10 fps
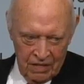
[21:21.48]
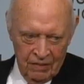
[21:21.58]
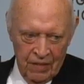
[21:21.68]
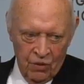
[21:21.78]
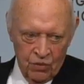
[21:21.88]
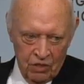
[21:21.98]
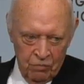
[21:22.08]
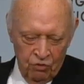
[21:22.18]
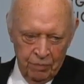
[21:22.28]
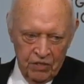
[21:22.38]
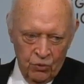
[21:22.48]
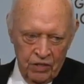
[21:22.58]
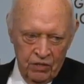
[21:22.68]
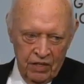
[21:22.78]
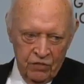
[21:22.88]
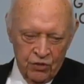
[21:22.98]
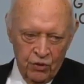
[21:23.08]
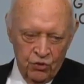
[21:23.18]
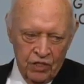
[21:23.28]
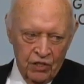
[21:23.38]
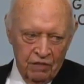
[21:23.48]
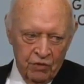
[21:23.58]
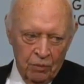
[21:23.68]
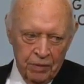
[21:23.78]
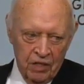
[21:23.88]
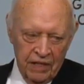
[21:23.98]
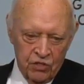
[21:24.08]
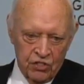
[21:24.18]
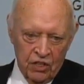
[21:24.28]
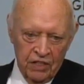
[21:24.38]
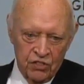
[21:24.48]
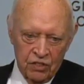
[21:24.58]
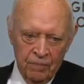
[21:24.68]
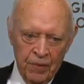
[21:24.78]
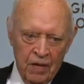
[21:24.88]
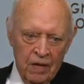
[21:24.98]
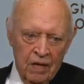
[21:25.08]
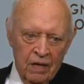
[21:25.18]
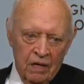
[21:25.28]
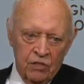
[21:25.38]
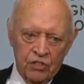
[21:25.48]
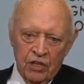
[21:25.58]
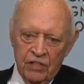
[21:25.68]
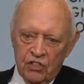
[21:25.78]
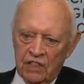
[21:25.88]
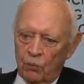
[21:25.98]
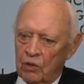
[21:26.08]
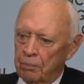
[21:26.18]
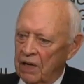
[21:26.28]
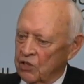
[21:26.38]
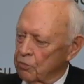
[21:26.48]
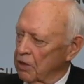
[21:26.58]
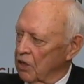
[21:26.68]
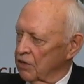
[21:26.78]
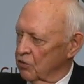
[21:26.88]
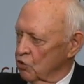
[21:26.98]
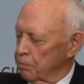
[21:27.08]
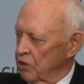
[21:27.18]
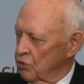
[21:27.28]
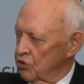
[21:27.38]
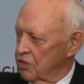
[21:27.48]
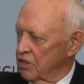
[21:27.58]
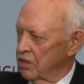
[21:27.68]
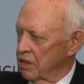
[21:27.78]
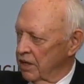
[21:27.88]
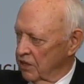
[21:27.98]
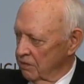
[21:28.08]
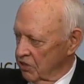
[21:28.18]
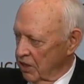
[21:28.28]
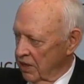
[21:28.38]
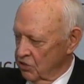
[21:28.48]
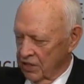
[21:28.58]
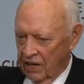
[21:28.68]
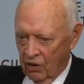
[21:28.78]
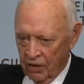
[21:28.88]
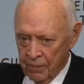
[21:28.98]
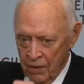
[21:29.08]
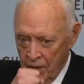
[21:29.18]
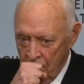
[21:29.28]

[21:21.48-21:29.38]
There was a movement to in, introduce into the Philippine legislature legislation that would abolish MacArthur's post and give it to Eisenhower.